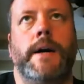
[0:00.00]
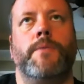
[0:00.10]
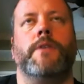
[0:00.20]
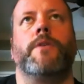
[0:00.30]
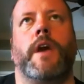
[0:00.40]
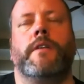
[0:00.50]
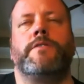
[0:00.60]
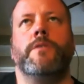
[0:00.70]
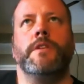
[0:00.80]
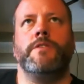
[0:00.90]
right. Okay.
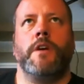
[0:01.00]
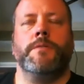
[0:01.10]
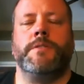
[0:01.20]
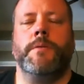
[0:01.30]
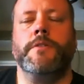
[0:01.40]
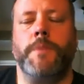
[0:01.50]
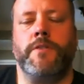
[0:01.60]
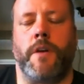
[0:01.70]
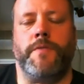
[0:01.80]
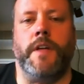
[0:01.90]
So let's talk about some other
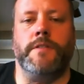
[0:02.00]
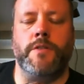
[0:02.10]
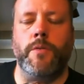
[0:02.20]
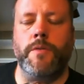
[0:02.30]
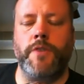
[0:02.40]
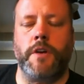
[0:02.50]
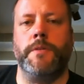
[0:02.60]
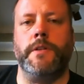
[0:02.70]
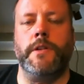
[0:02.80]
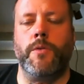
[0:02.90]
spacecraft then. So we've talked
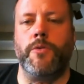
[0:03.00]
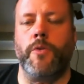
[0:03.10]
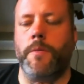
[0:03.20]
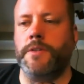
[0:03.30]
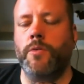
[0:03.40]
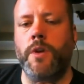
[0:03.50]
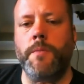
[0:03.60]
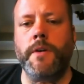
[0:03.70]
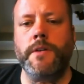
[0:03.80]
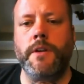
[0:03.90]
about the low Earth orbit. So what
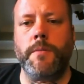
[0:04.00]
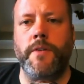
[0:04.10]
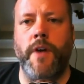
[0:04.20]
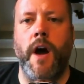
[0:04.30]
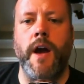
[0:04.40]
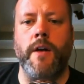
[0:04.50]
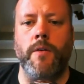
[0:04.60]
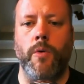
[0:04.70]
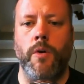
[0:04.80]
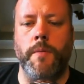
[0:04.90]
about a little bit of a higher
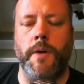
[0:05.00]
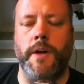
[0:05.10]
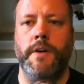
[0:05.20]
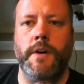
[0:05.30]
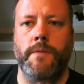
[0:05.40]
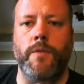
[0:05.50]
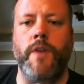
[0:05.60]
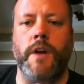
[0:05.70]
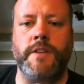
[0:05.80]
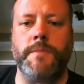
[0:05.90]
orbit? We've
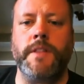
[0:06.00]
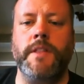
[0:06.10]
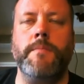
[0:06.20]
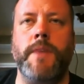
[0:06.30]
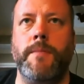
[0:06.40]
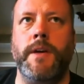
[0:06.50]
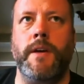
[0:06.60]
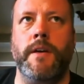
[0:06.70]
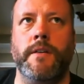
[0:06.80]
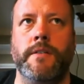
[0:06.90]
got something that maybe
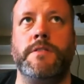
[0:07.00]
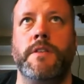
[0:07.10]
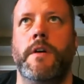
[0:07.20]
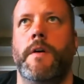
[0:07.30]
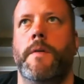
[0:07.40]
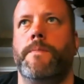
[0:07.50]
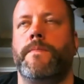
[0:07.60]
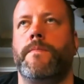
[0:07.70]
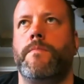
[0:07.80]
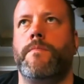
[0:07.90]
is
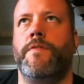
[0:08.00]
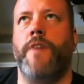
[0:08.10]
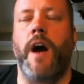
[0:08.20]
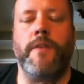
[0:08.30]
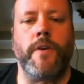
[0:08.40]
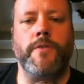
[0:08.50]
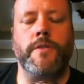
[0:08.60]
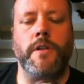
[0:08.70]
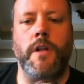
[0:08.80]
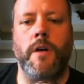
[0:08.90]
500
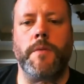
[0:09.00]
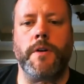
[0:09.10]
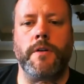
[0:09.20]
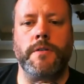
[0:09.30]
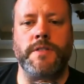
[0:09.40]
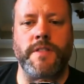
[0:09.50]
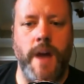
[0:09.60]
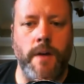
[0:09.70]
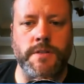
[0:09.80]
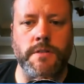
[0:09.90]
kilometers,
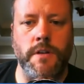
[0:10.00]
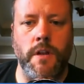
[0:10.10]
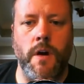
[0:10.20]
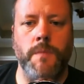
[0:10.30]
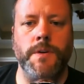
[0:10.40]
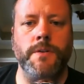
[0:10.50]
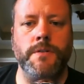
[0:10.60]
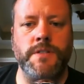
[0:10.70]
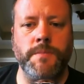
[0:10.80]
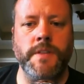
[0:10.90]
1,000
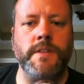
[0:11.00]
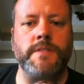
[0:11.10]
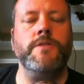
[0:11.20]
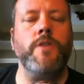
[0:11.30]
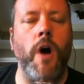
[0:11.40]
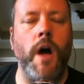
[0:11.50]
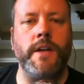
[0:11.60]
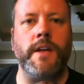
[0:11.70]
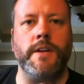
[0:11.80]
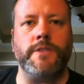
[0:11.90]
kilometers, something that's not
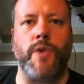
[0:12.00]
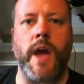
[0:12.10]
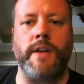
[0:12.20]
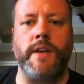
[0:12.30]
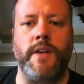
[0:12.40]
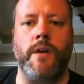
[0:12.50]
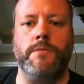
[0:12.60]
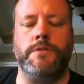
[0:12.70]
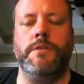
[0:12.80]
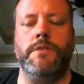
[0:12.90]
going to get dragged
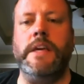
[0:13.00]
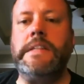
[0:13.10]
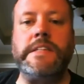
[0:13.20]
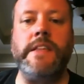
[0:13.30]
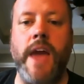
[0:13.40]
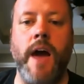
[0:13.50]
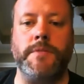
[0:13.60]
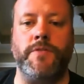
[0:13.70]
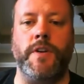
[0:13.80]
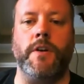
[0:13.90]
down into the
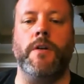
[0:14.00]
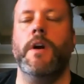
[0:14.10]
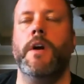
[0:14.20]
atmosphere.